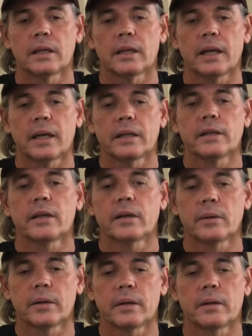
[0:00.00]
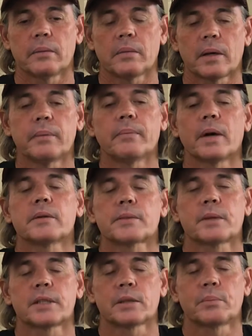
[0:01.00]
And you know, it must
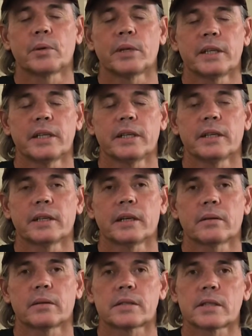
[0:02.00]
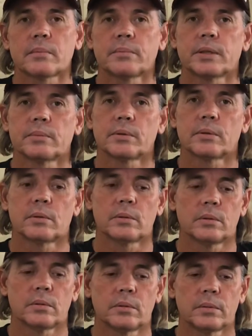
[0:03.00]
make the point here that some
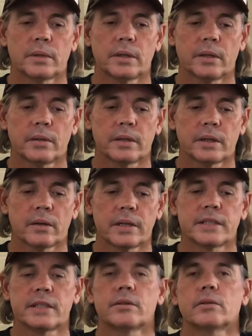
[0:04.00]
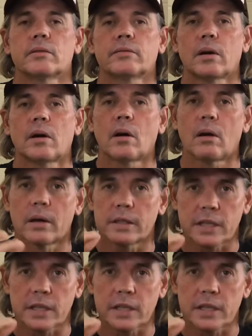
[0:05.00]
people, you know, the idea of, oh, it's